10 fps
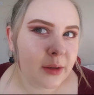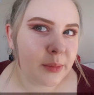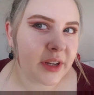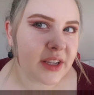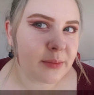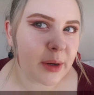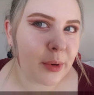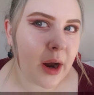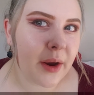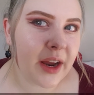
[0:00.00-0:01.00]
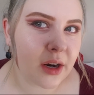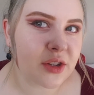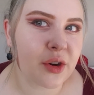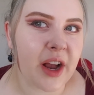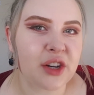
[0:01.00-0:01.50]
because my brow hairs
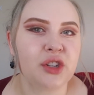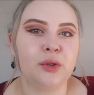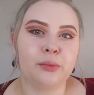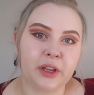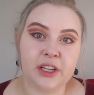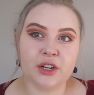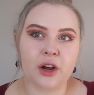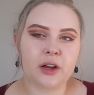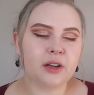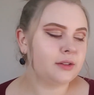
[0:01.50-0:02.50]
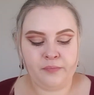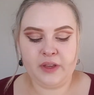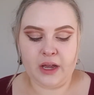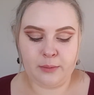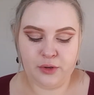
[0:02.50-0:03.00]
are actually really dark.
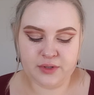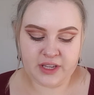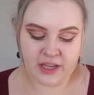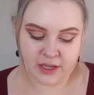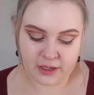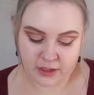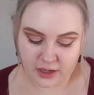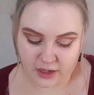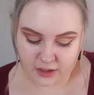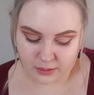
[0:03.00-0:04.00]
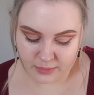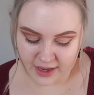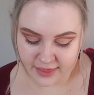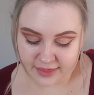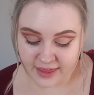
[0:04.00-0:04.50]
I'm using, I
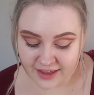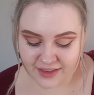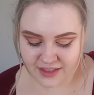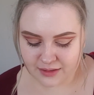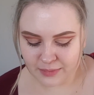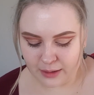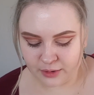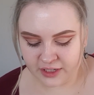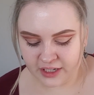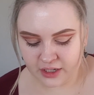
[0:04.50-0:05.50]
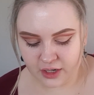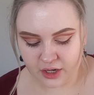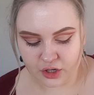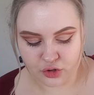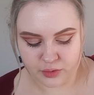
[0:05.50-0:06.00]
think this is
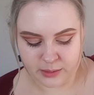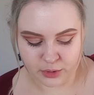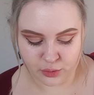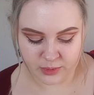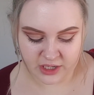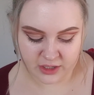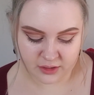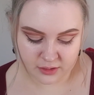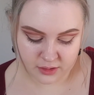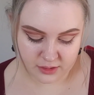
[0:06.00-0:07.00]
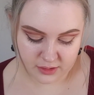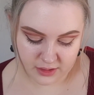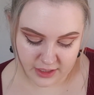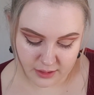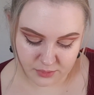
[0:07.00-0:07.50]
Maybelline Dream Lumi.
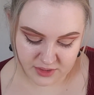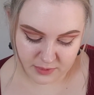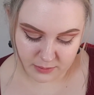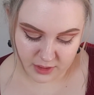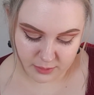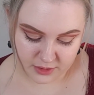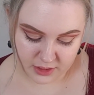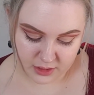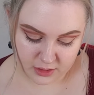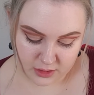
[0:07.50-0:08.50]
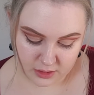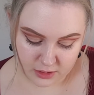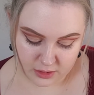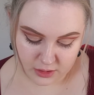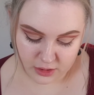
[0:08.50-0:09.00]
Yeah, it must be Maybelline.
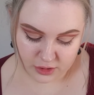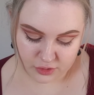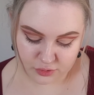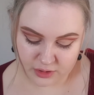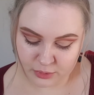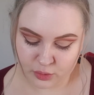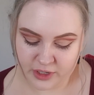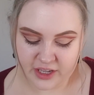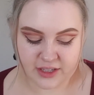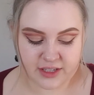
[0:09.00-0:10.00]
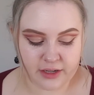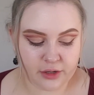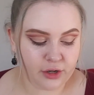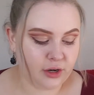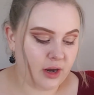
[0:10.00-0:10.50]
Dream Lumi
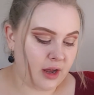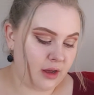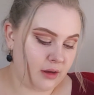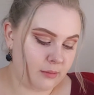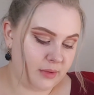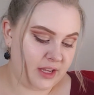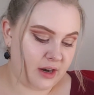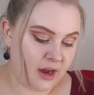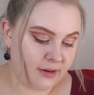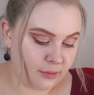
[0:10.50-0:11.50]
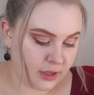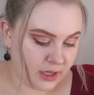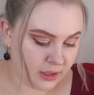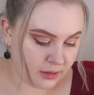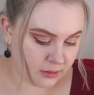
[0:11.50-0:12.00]
Concealer in Ivory.